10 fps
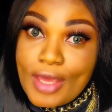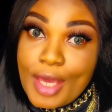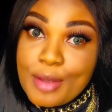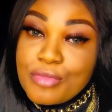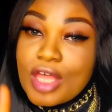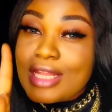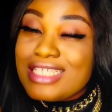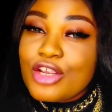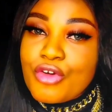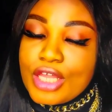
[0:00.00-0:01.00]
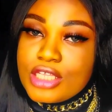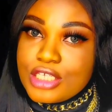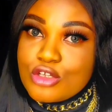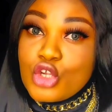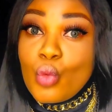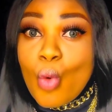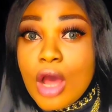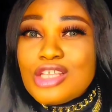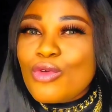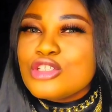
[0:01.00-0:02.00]
Okay, that's a great skill. So
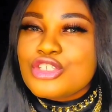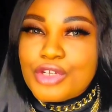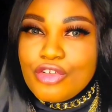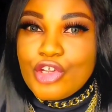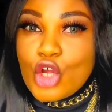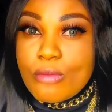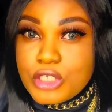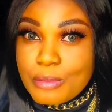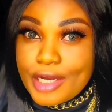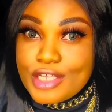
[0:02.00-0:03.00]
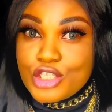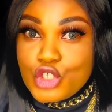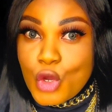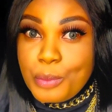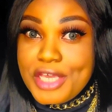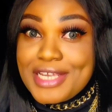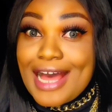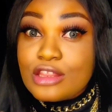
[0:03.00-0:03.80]
one, you want to really optimize your page,